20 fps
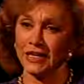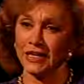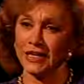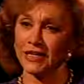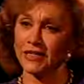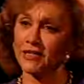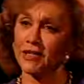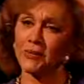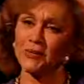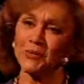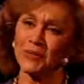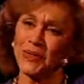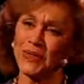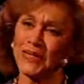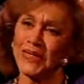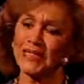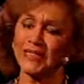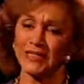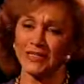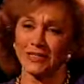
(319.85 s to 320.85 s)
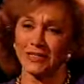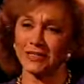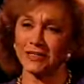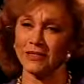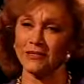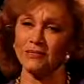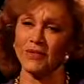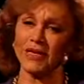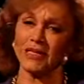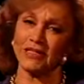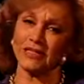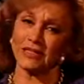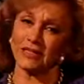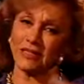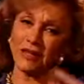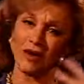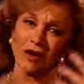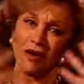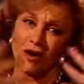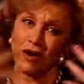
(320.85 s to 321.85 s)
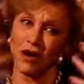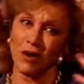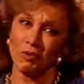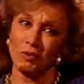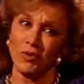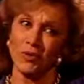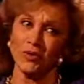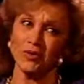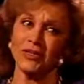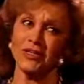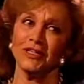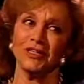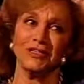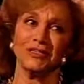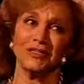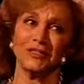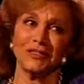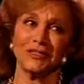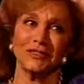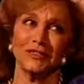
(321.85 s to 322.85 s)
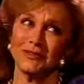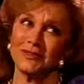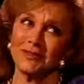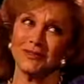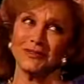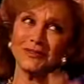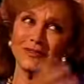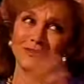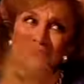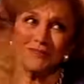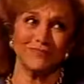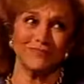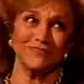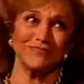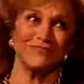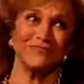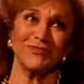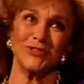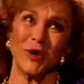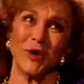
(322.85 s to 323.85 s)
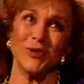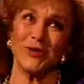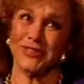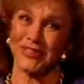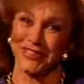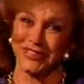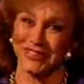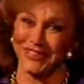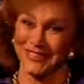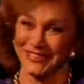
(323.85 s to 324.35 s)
It completes it. It makes it a harmonious total.